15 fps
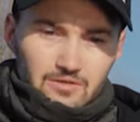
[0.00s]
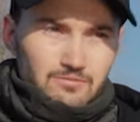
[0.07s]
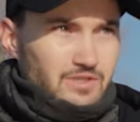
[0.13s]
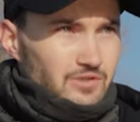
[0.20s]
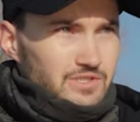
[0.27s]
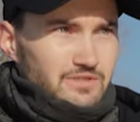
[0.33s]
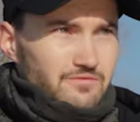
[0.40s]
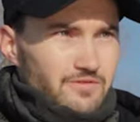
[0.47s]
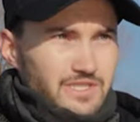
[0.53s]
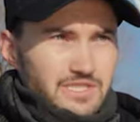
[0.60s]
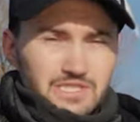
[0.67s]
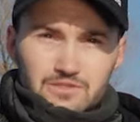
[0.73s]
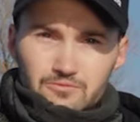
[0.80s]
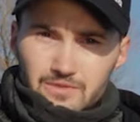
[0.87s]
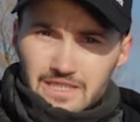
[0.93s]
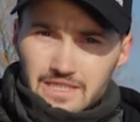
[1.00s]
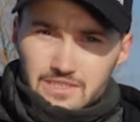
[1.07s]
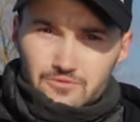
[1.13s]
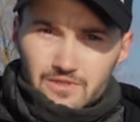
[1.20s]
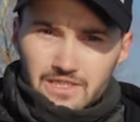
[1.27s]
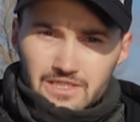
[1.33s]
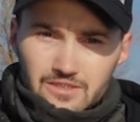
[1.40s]
because the fish is really
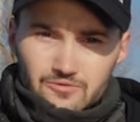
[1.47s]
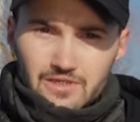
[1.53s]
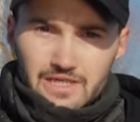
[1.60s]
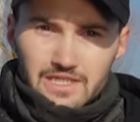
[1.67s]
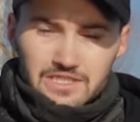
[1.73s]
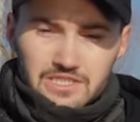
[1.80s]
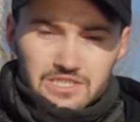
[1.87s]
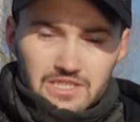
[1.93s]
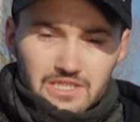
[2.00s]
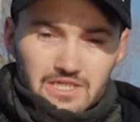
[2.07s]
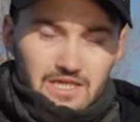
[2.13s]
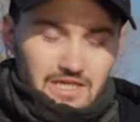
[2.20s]
tricky to catch